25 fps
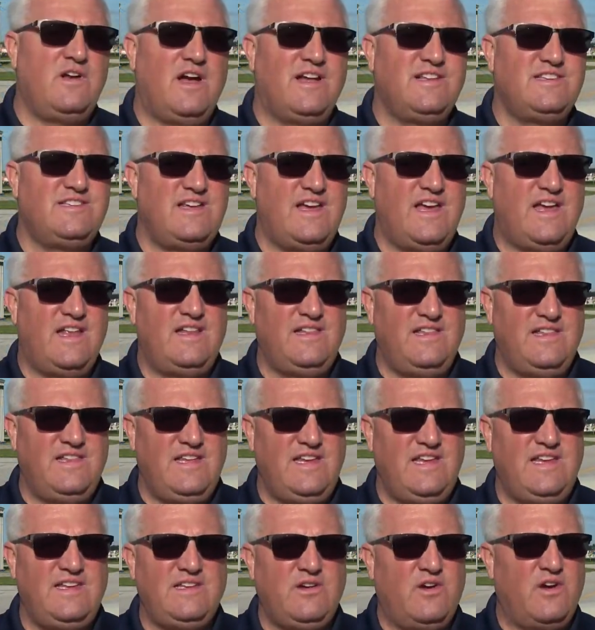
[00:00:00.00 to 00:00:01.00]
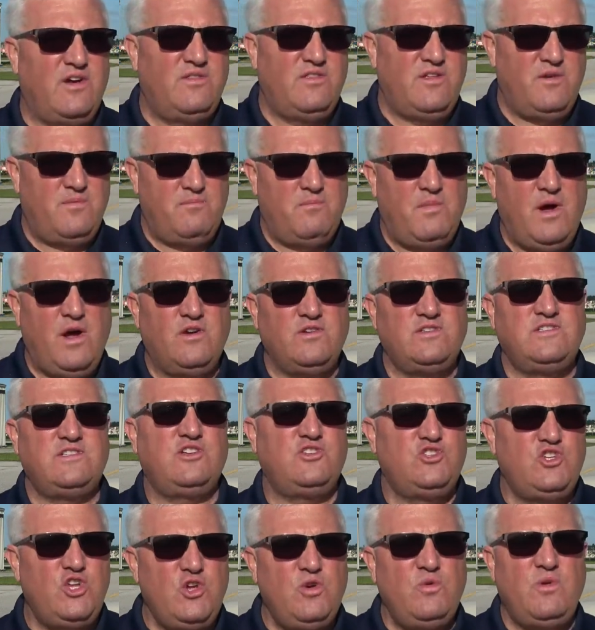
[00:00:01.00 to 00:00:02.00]
knots at least, or the most
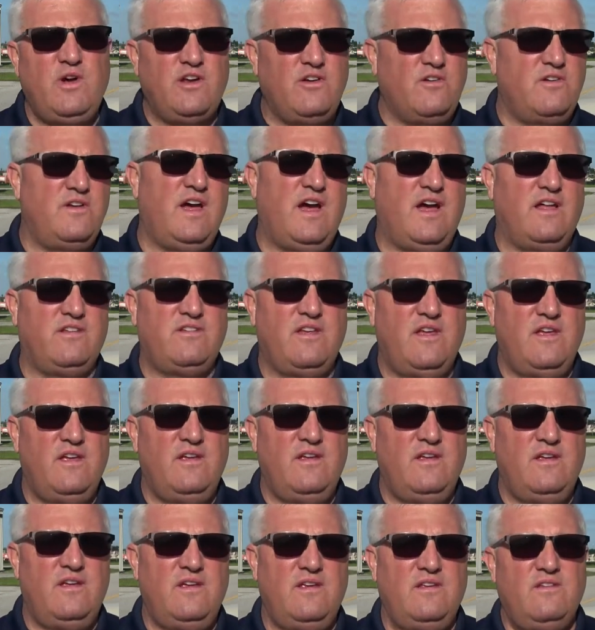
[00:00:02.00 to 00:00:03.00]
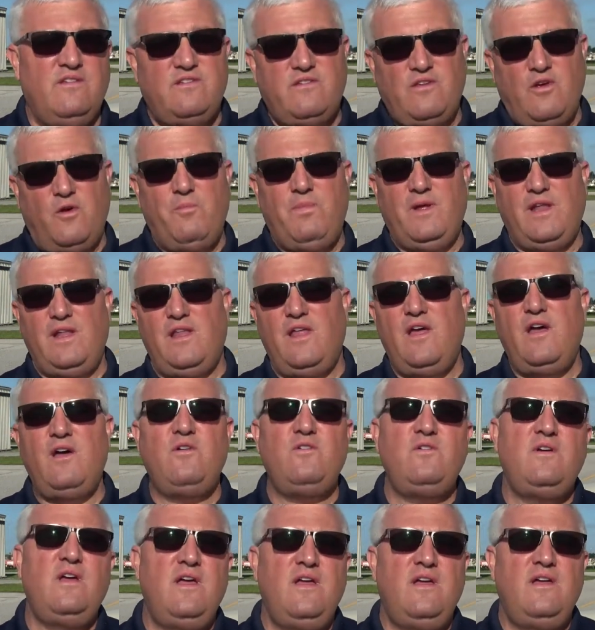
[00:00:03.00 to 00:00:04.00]
200 knots. So
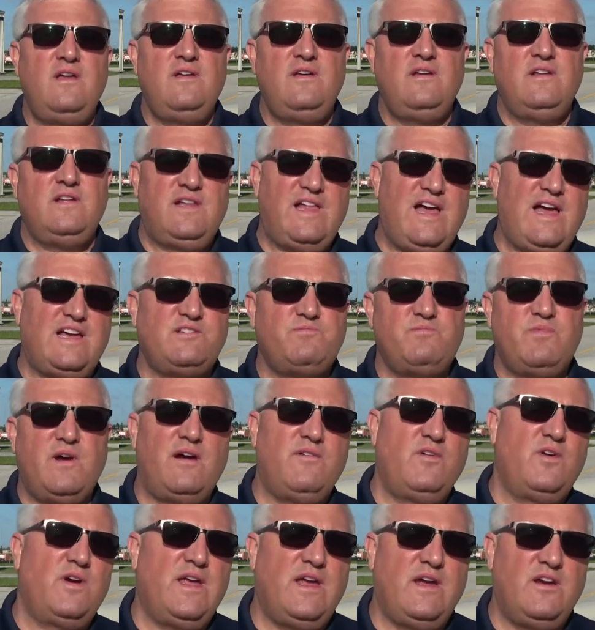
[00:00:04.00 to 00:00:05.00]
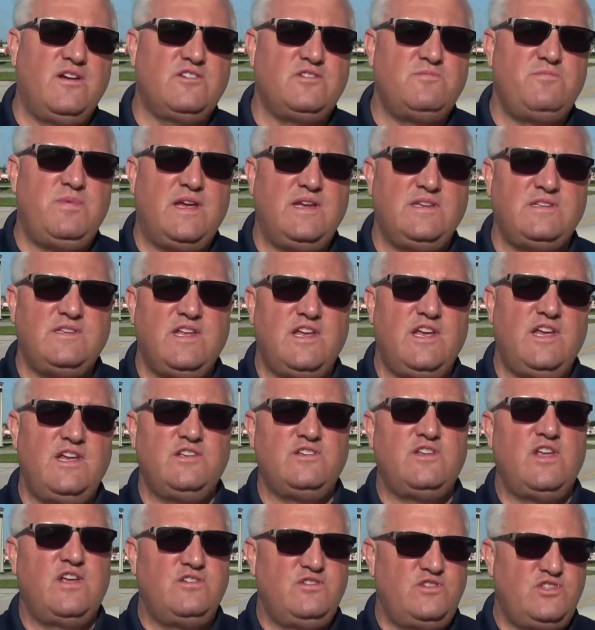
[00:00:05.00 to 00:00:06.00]
below Class Bravo airspace
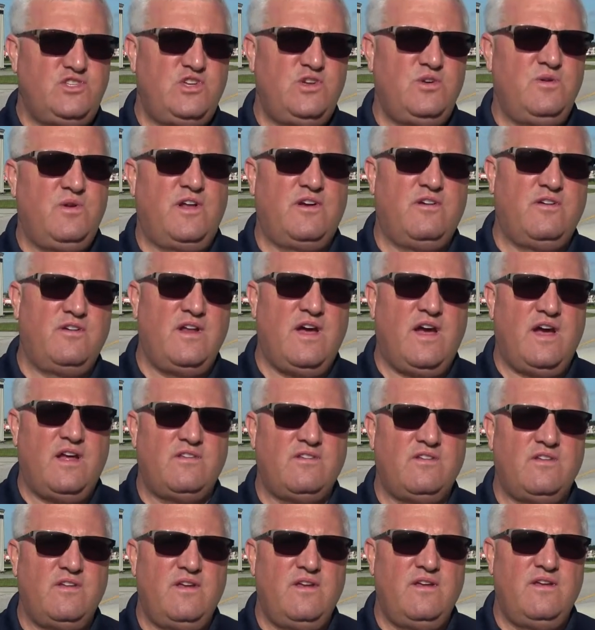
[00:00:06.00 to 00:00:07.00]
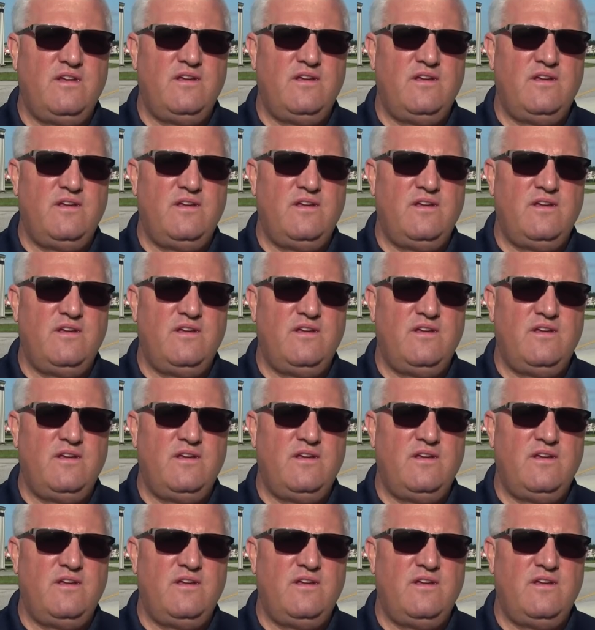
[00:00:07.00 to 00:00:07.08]
is 200 knots.